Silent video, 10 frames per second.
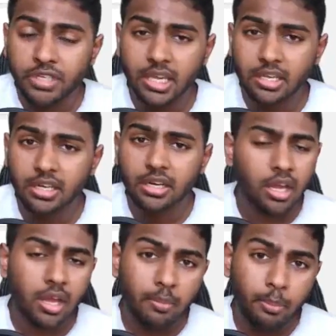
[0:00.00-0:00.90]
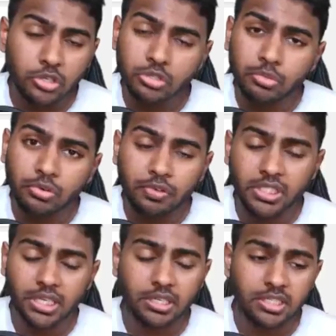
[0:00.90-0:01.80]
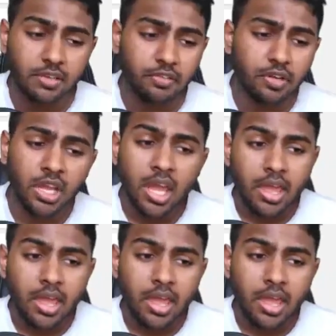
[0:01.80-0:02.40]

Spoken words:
Tekken possible for Tekken 7.